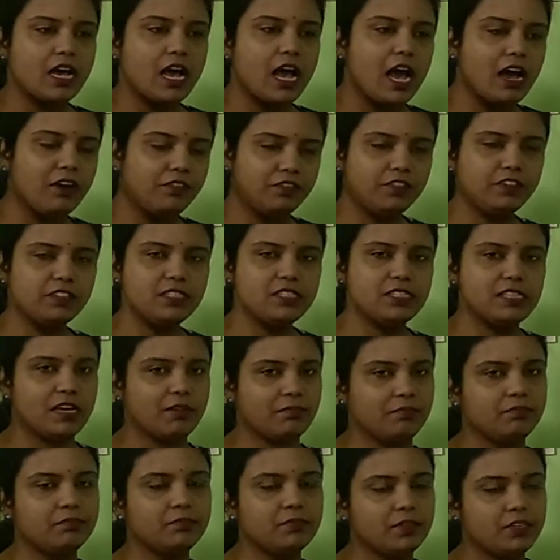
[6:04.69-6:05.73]
After
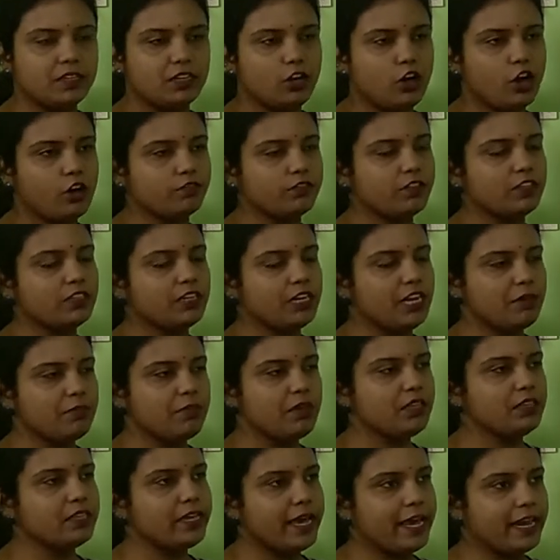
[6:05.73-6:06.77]
some of the
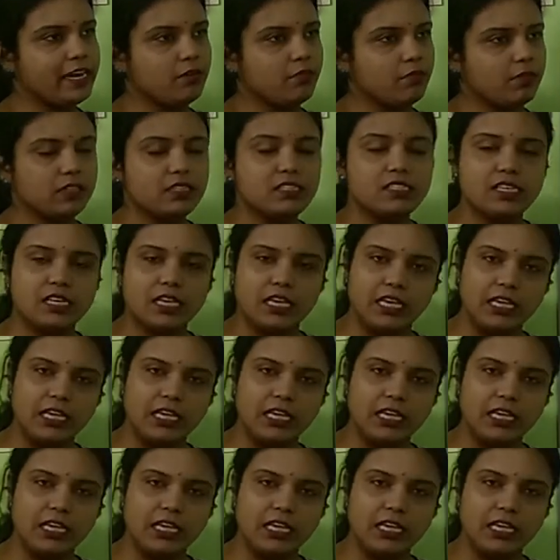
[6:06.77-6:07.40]
naming the elements,